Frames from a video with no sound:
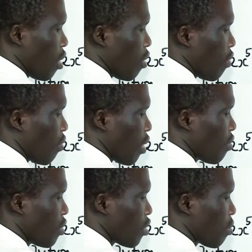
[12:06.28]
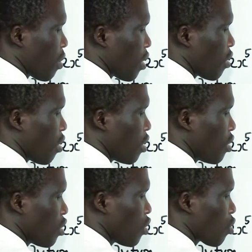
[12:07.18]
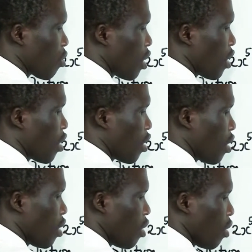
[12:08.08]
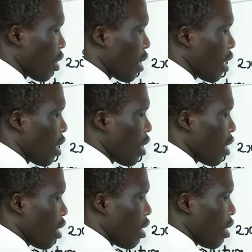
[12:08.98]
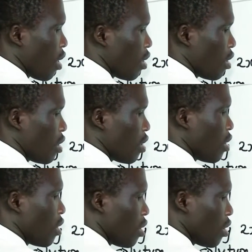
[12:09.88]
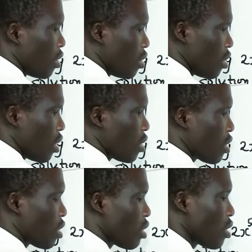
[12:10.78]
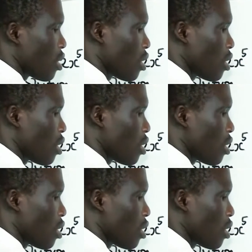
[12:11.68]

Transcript: 5 raised to power 3 squared. Okay, this